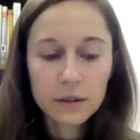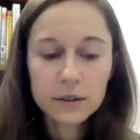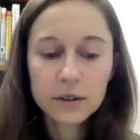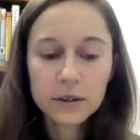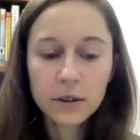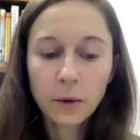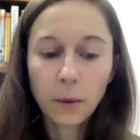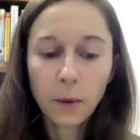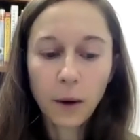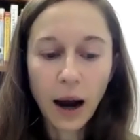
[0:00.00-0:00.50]

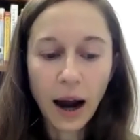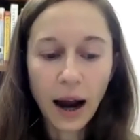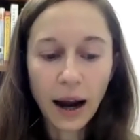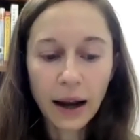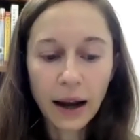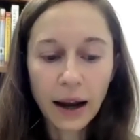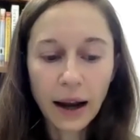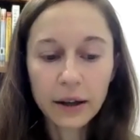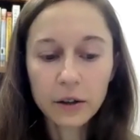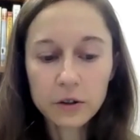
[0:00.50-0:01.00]
So
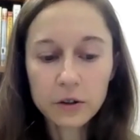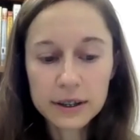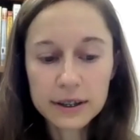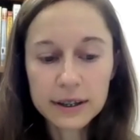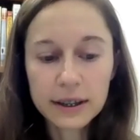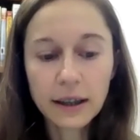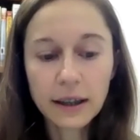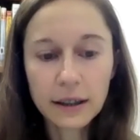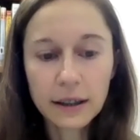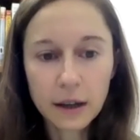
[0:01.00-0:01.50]
I
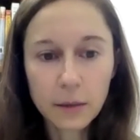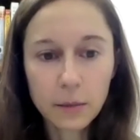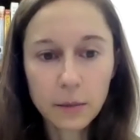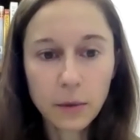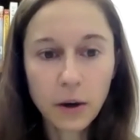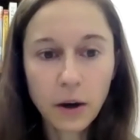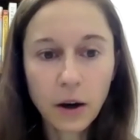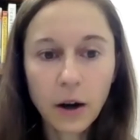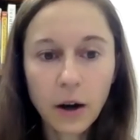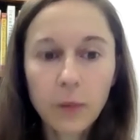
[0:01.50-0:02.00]
understand
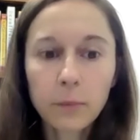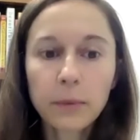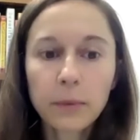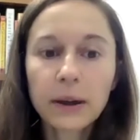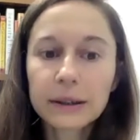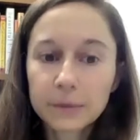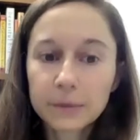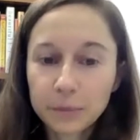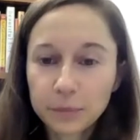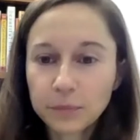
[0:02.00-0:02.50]
that
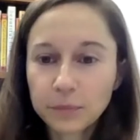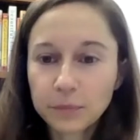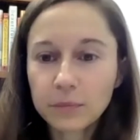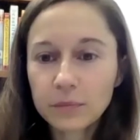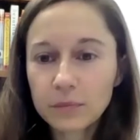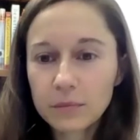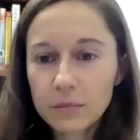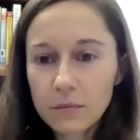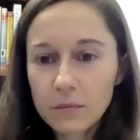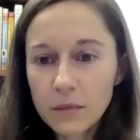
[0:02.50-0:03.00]
part, but
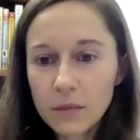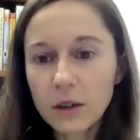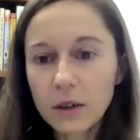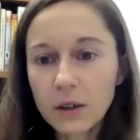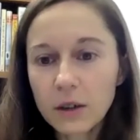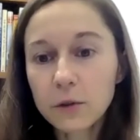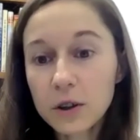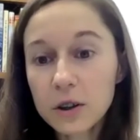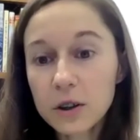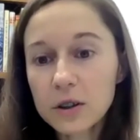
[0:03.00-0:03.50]

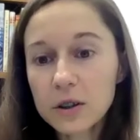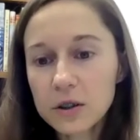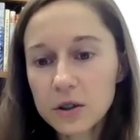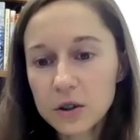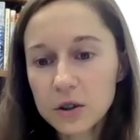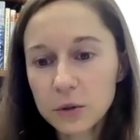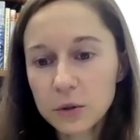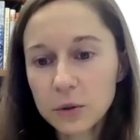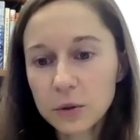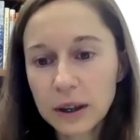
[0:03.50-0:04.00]
for the
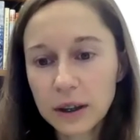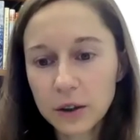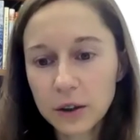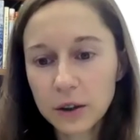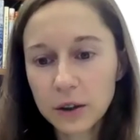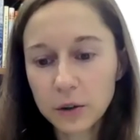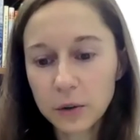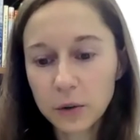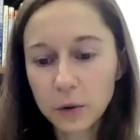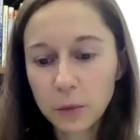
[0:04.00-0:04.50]

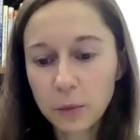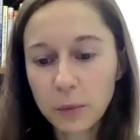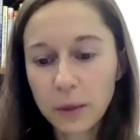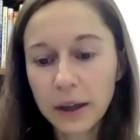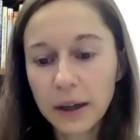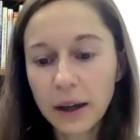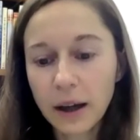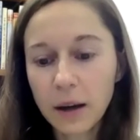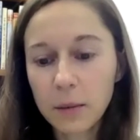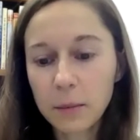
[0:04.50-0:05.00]
student who
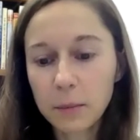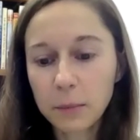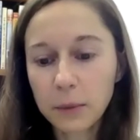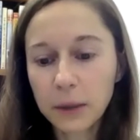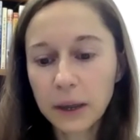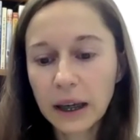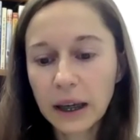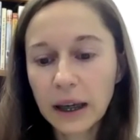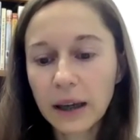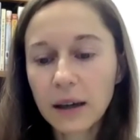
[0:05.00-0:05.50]
may
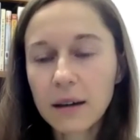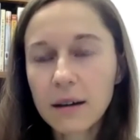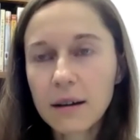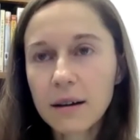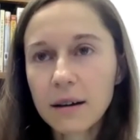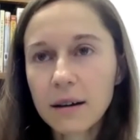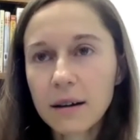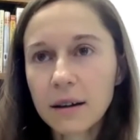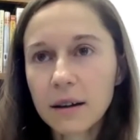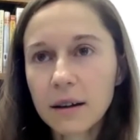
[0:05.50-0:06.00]
not be,
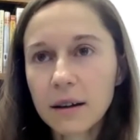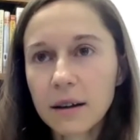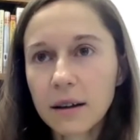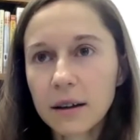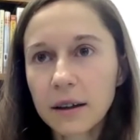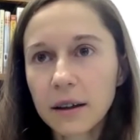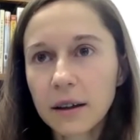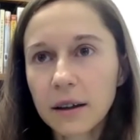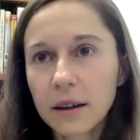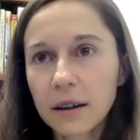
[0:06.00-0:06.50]

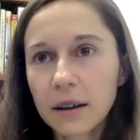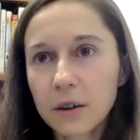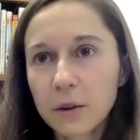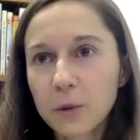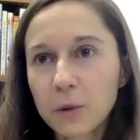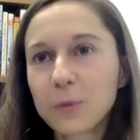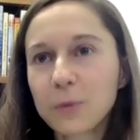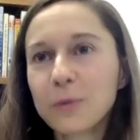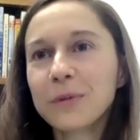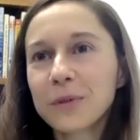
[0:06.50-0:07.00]

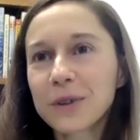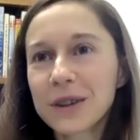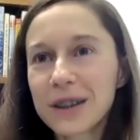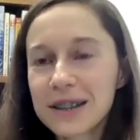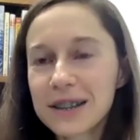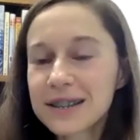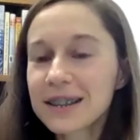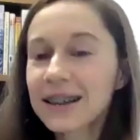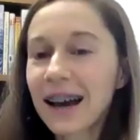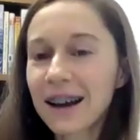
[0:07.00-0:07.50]
who
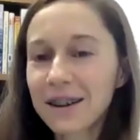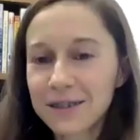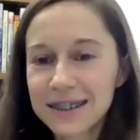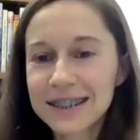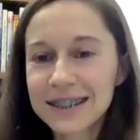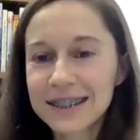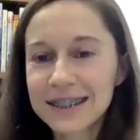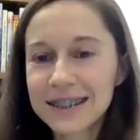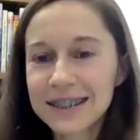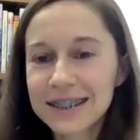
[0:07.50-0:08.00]
doesn't
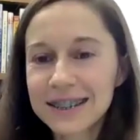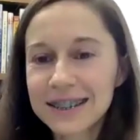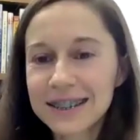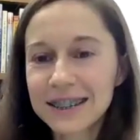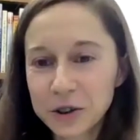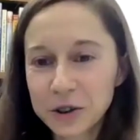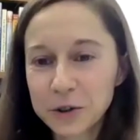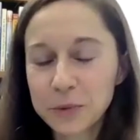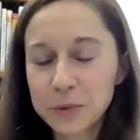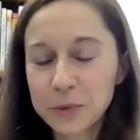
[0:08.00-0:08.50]
have the
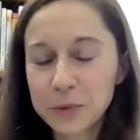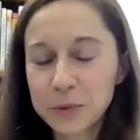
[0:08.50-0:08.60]
teacher's